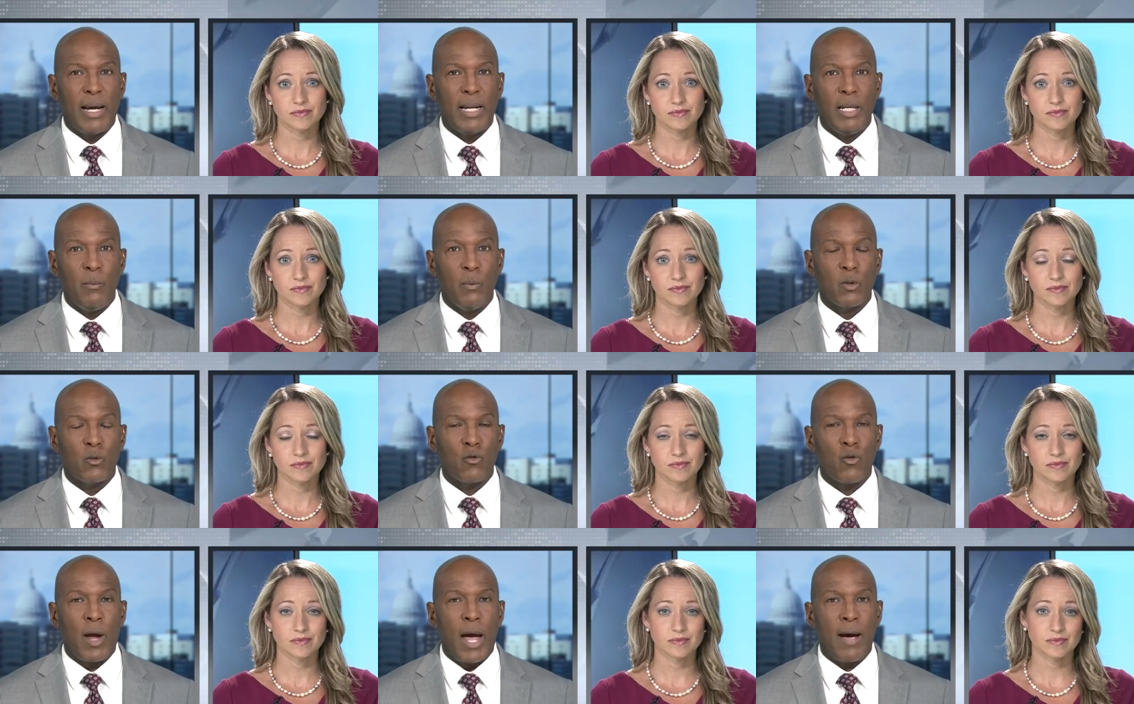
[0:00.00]

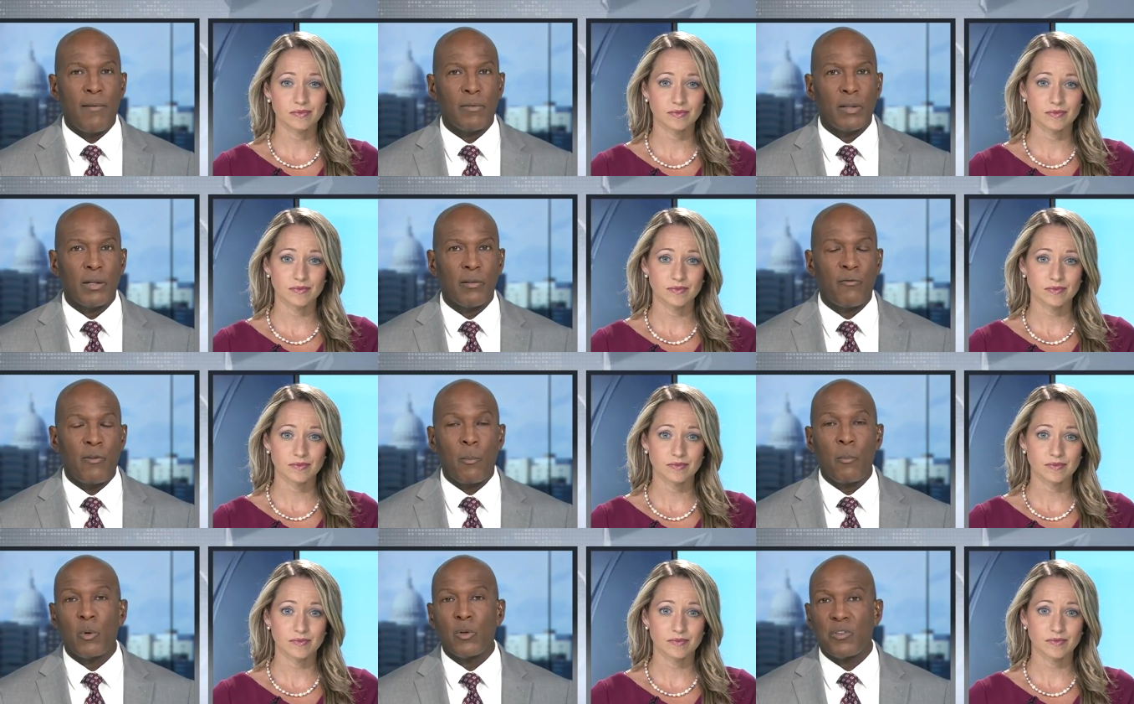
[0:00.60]
Speaker 1: Anyone
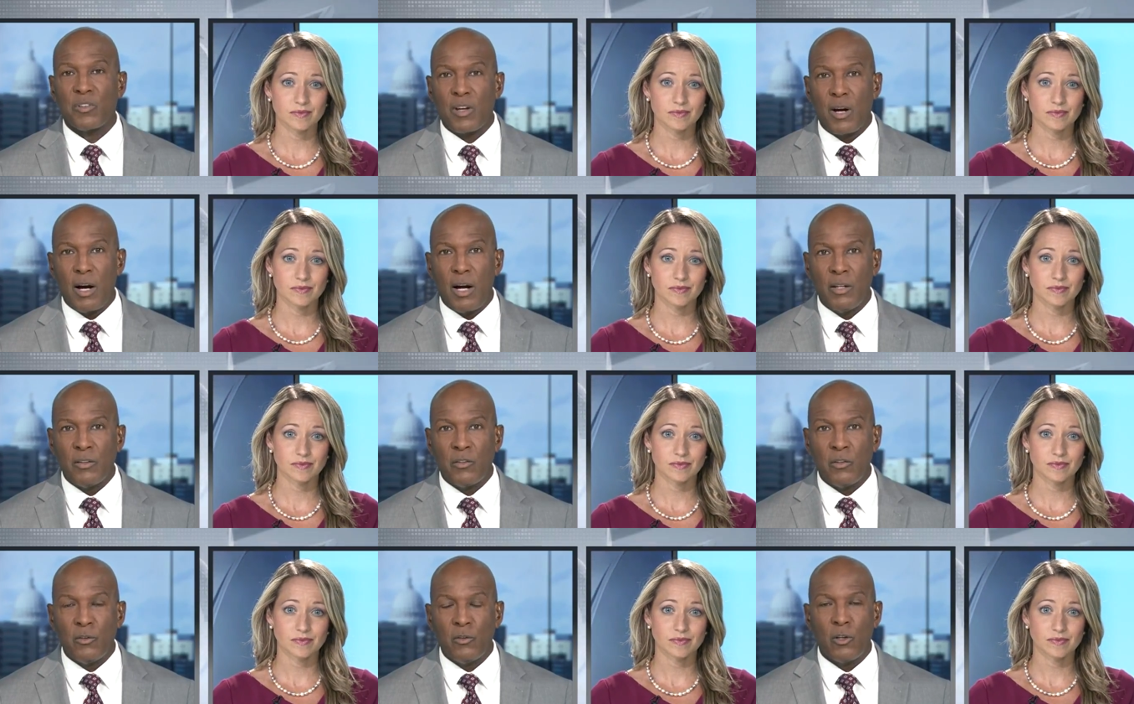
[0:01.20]
traveling from
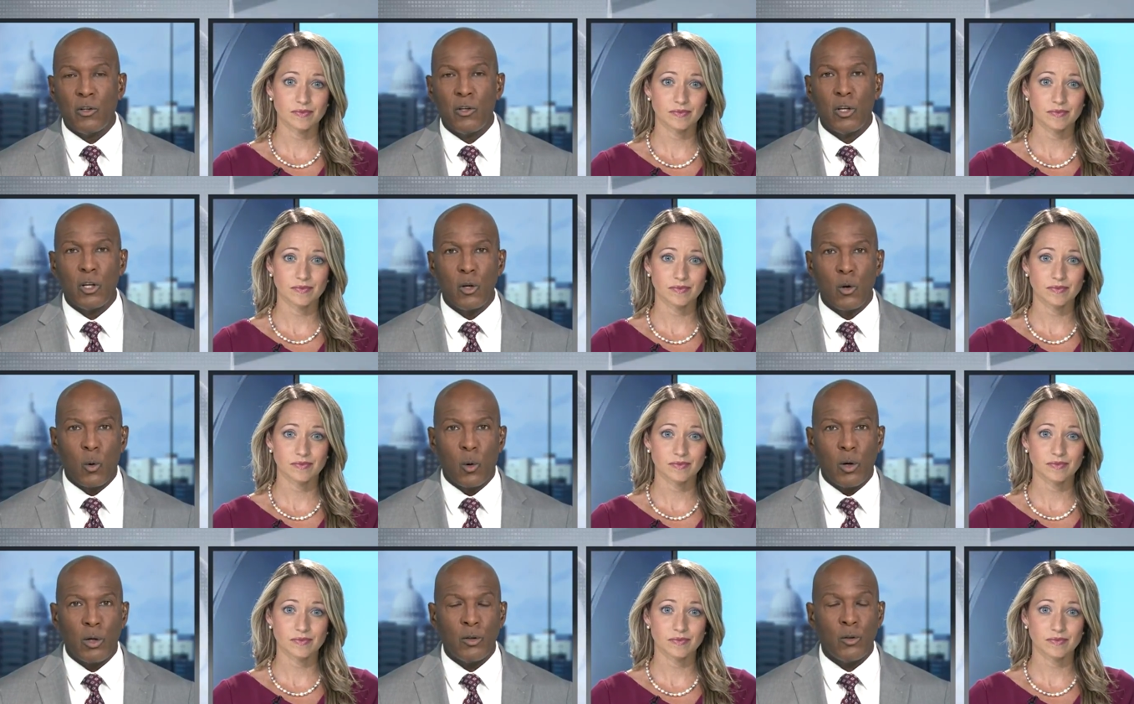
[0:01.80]
Wisconsin to New
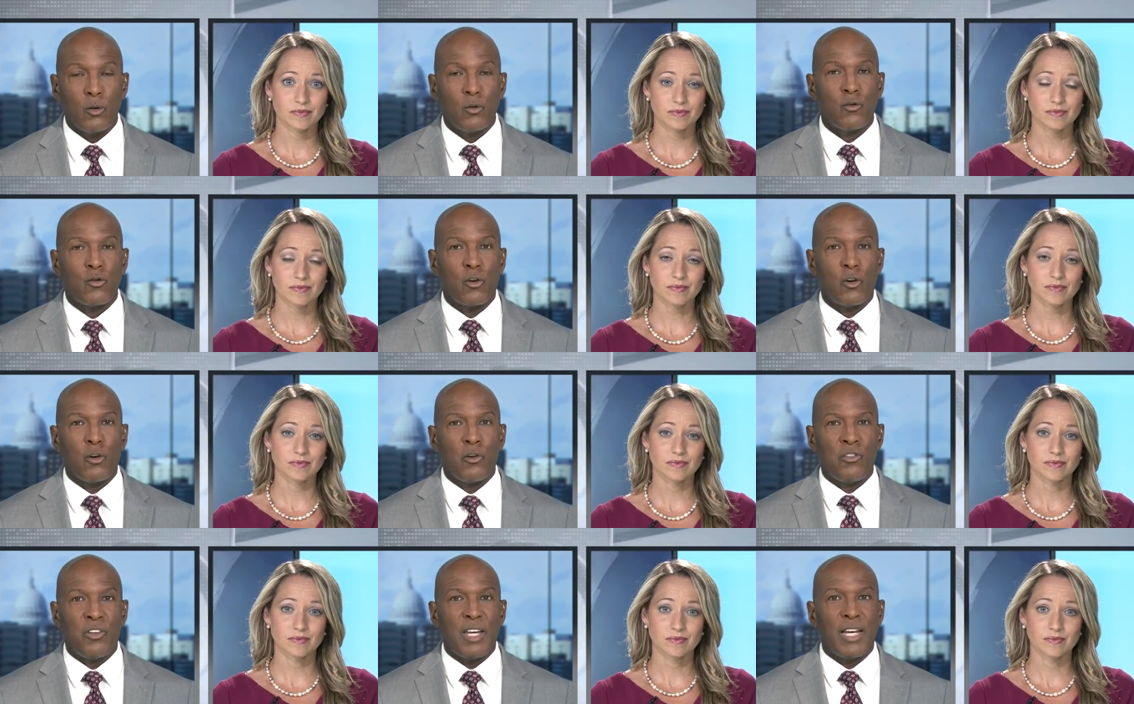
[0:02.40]
York, New
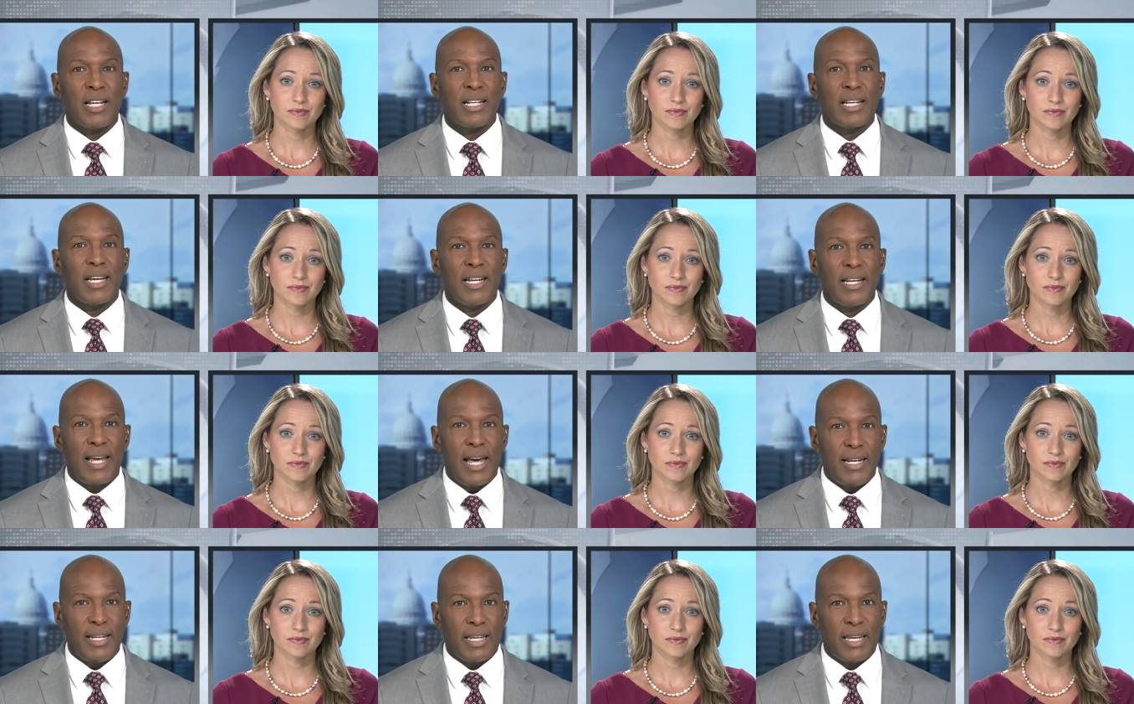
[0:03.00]
Jersey, and
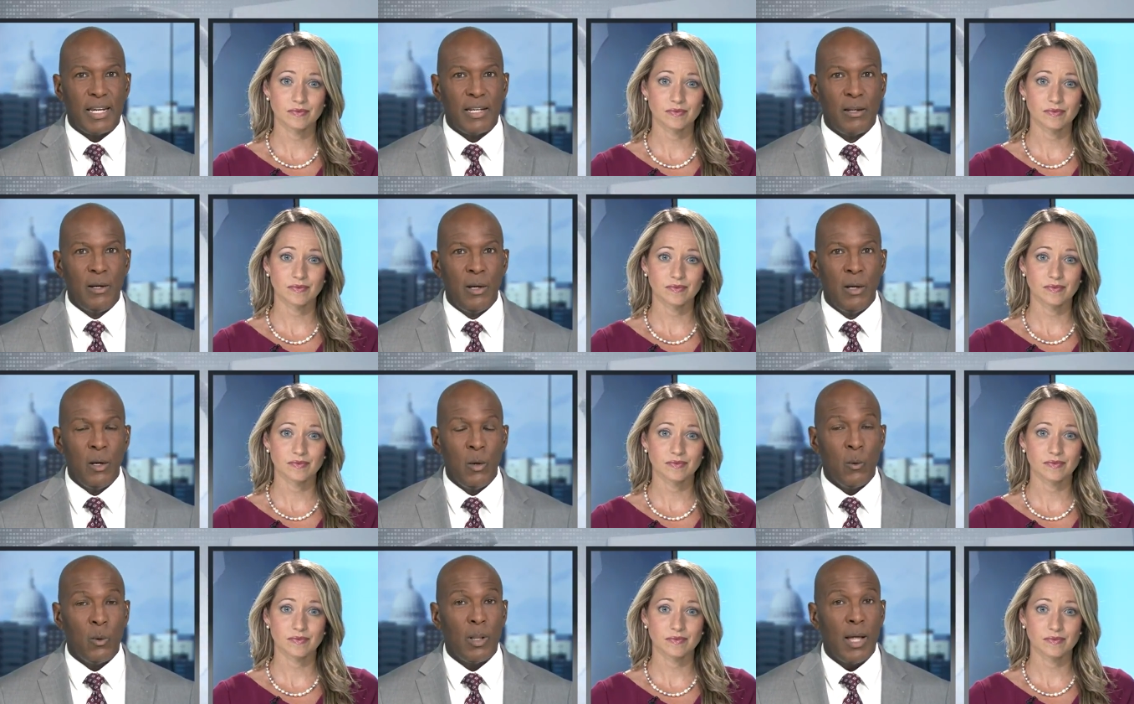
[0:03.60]
Connecticut
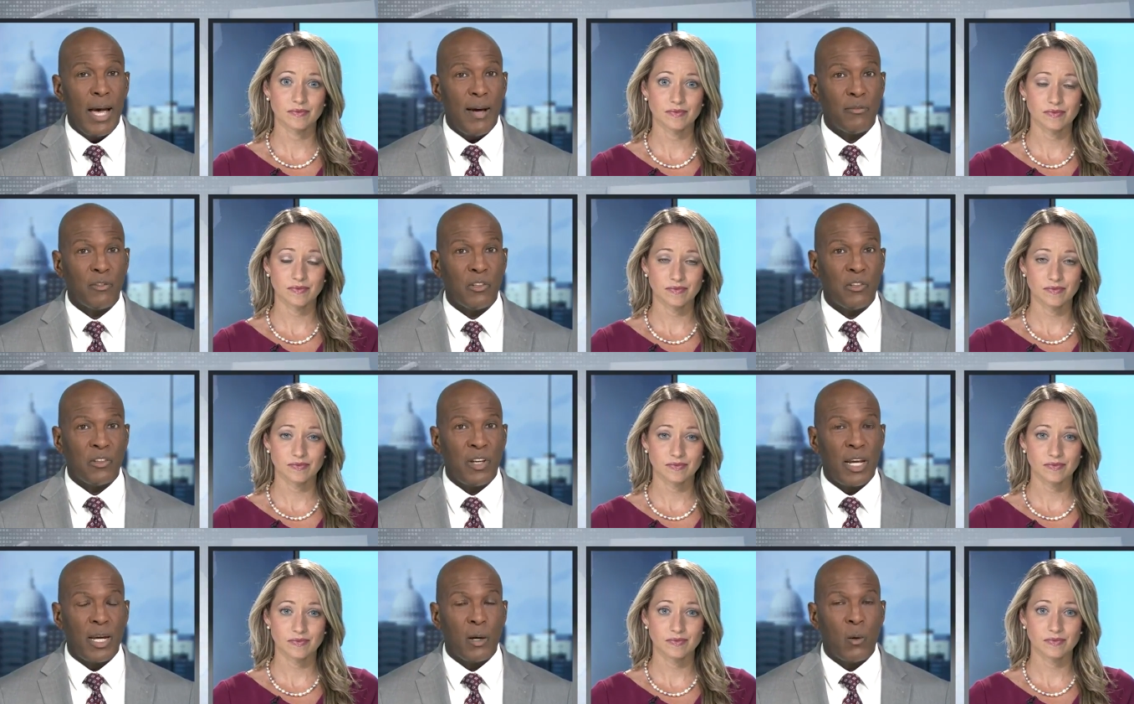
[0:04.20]
will have
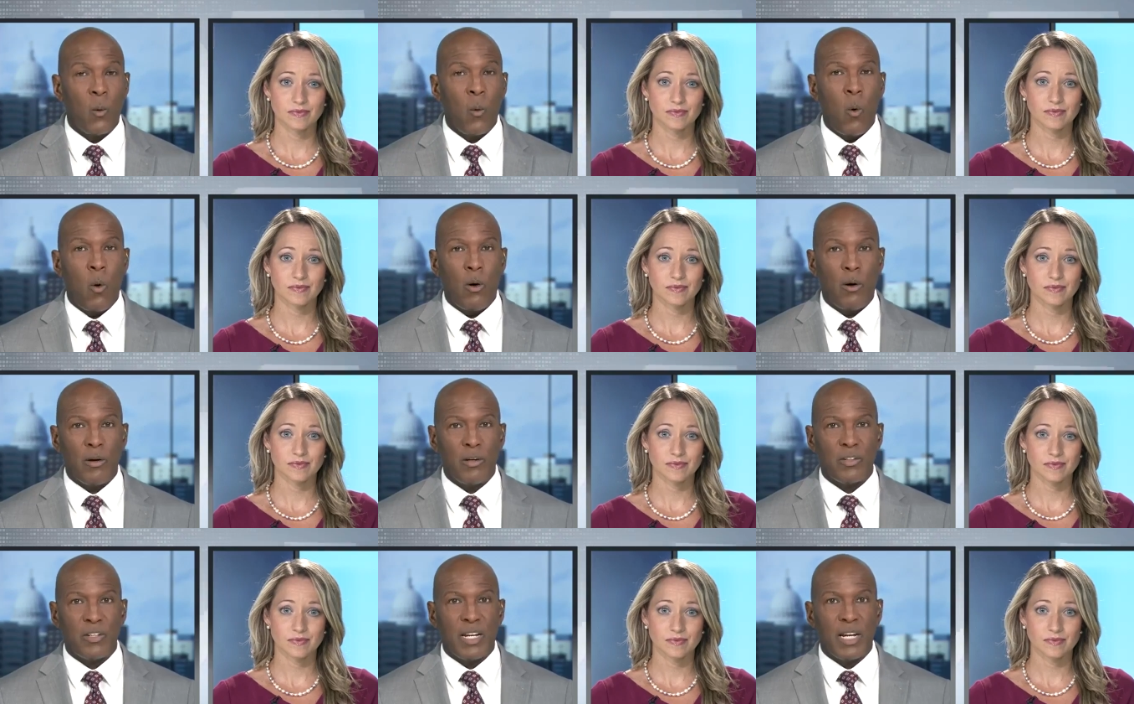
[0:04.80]
to stay in
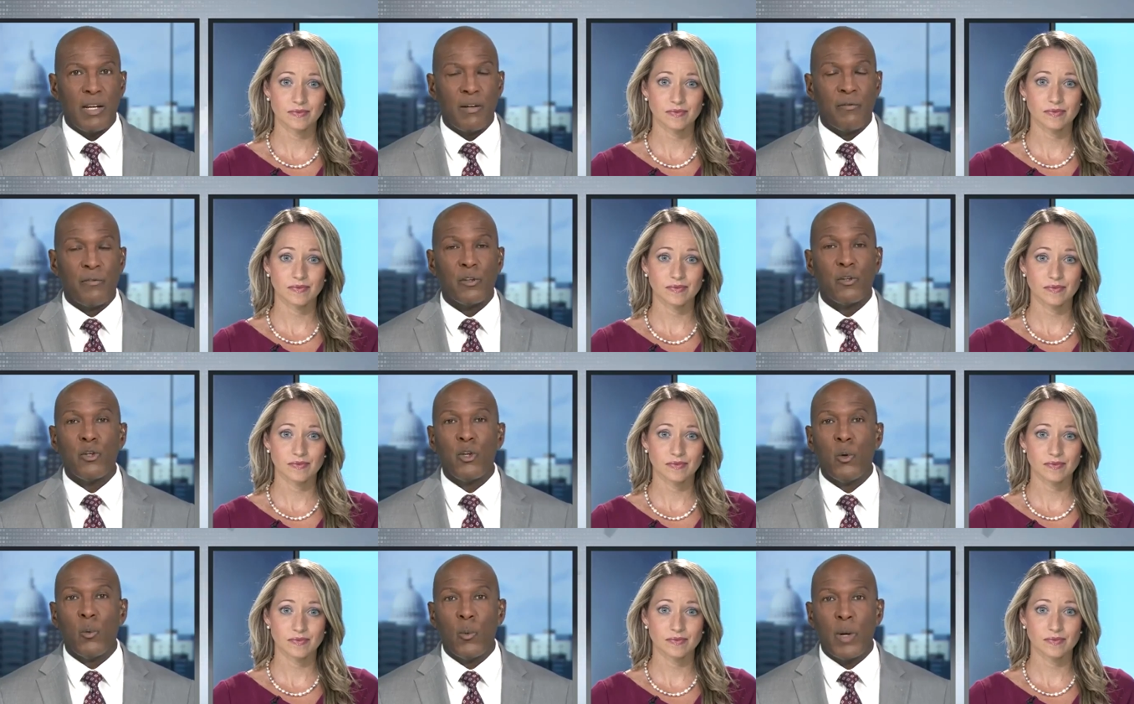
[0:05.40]
quarantine for two